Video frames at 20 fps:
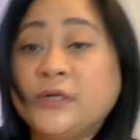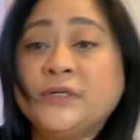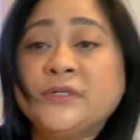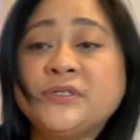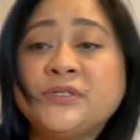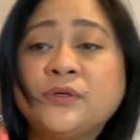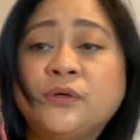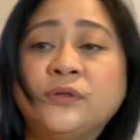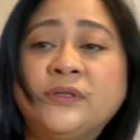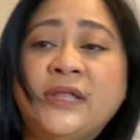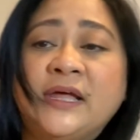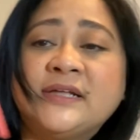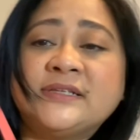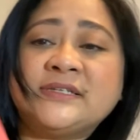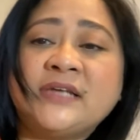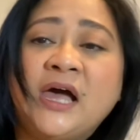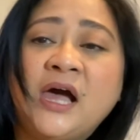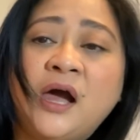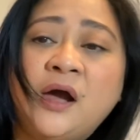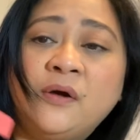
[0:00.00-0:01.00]
So that's
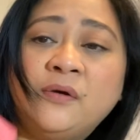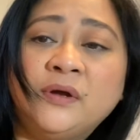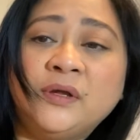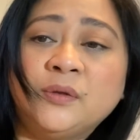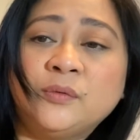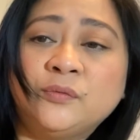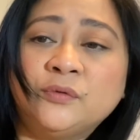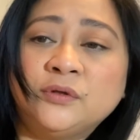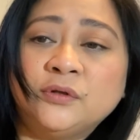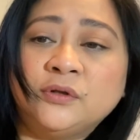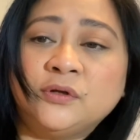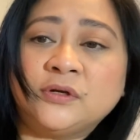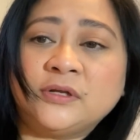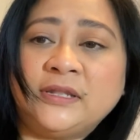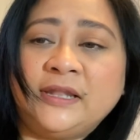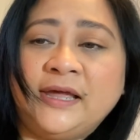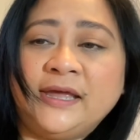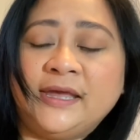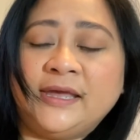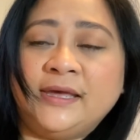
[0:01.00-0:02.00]
how it will look
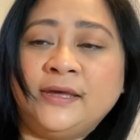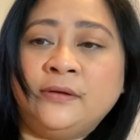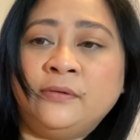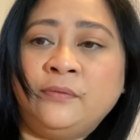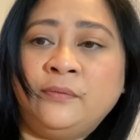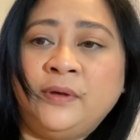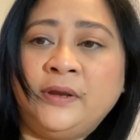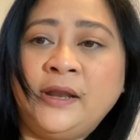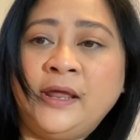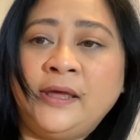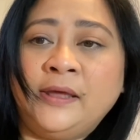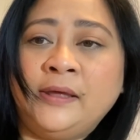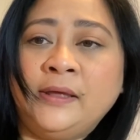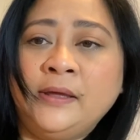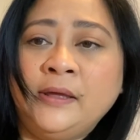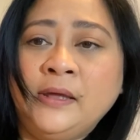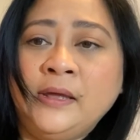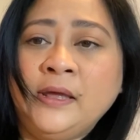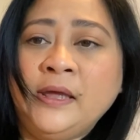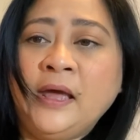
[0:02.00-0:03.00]
like when
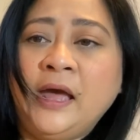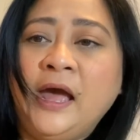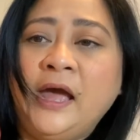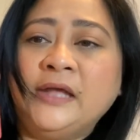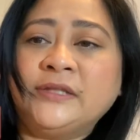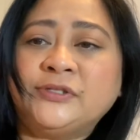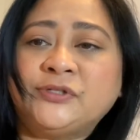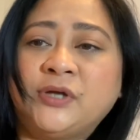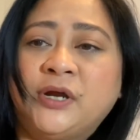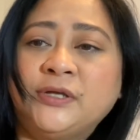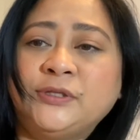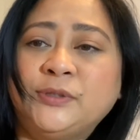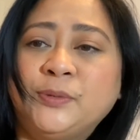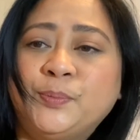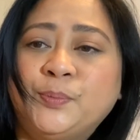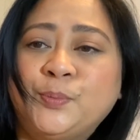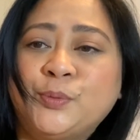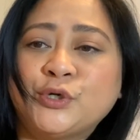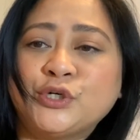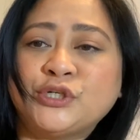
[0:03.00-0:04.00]
I tried to
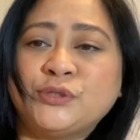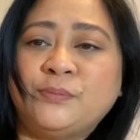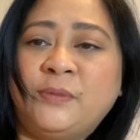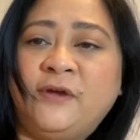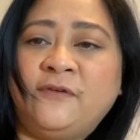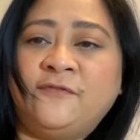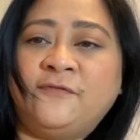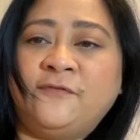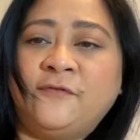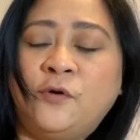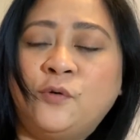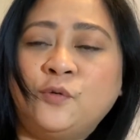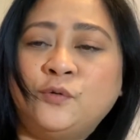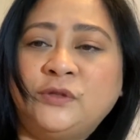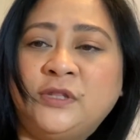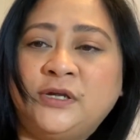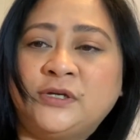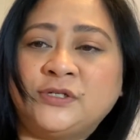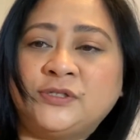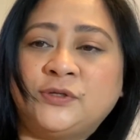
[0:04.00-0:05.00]
push my phone
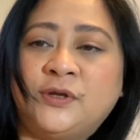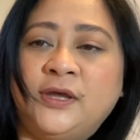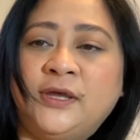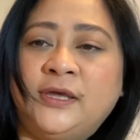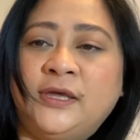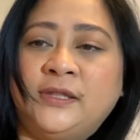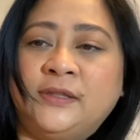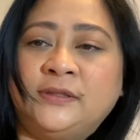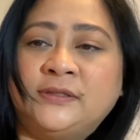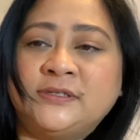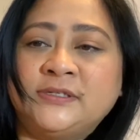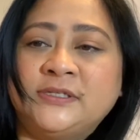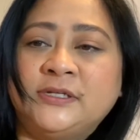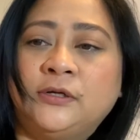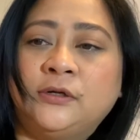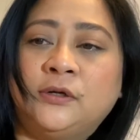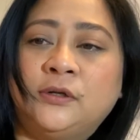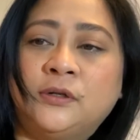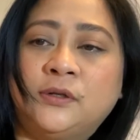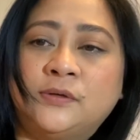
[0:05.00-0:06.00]
there so I can still
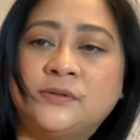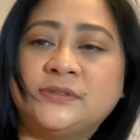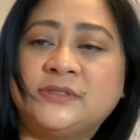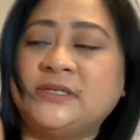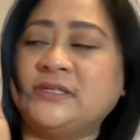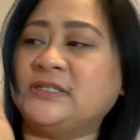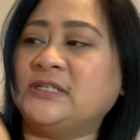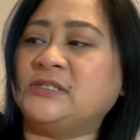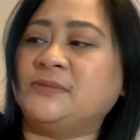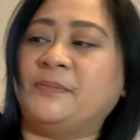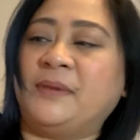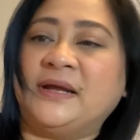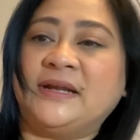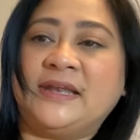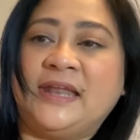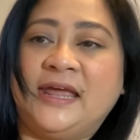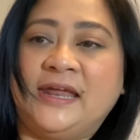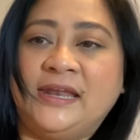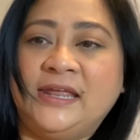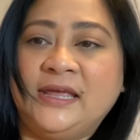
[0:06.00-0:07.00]
close. This is
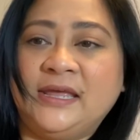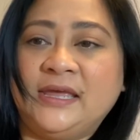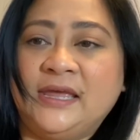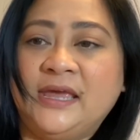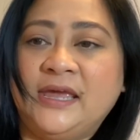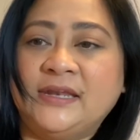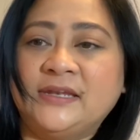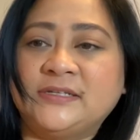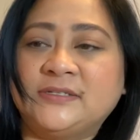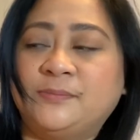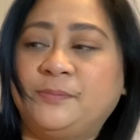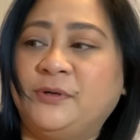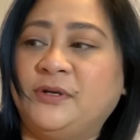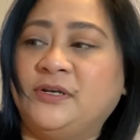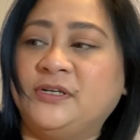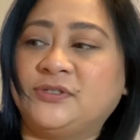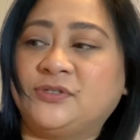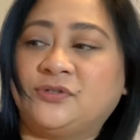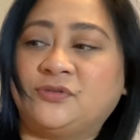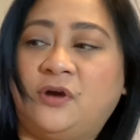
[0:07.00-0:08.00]
magnetic and it's
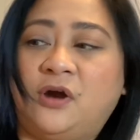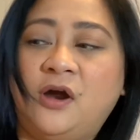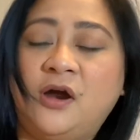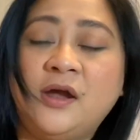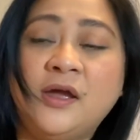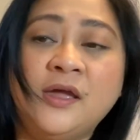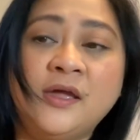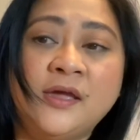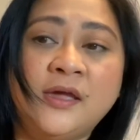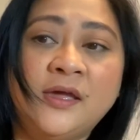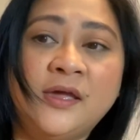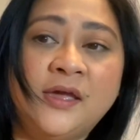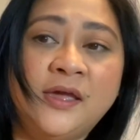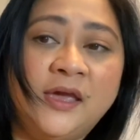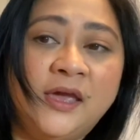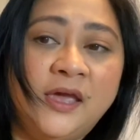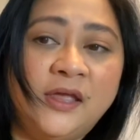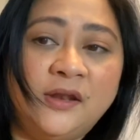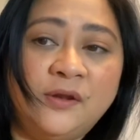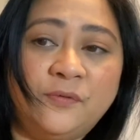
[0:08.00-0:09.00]
pretty strong,
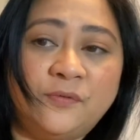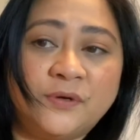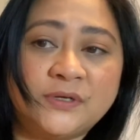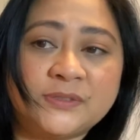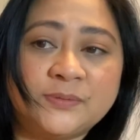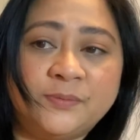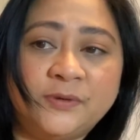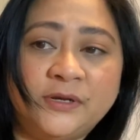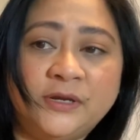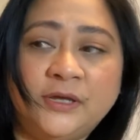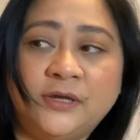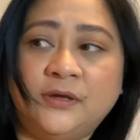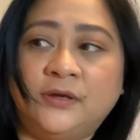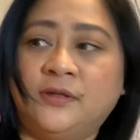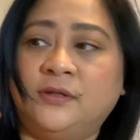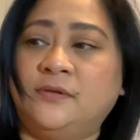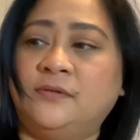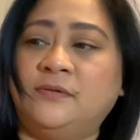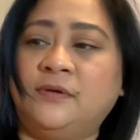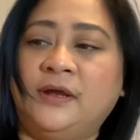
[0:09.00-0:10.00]
and it works pretty good,
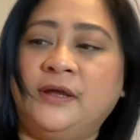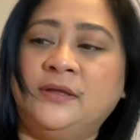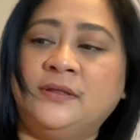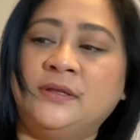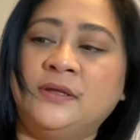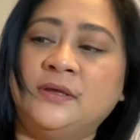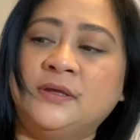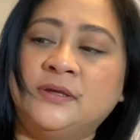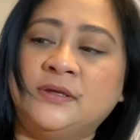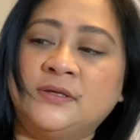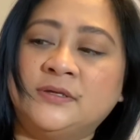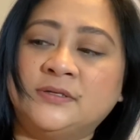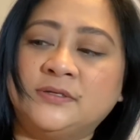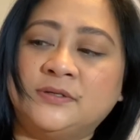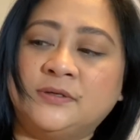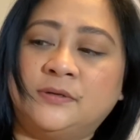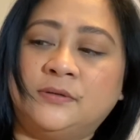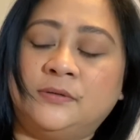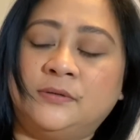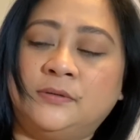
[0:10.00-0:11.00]
right?
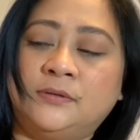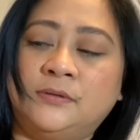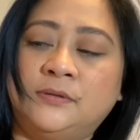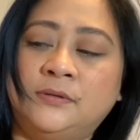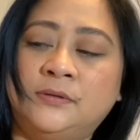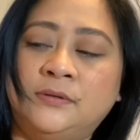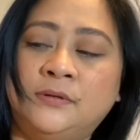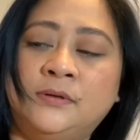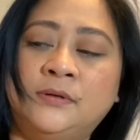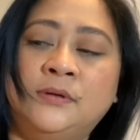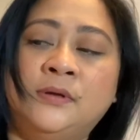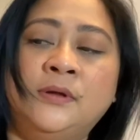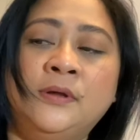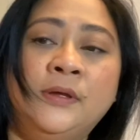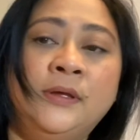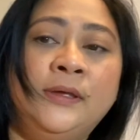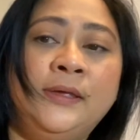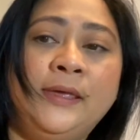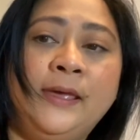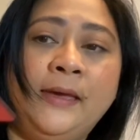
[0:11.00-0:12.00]
So
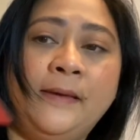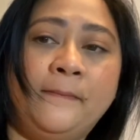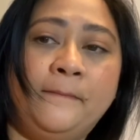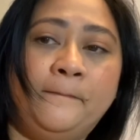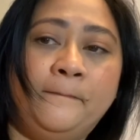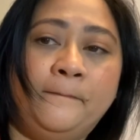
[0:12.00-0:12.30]
yeah,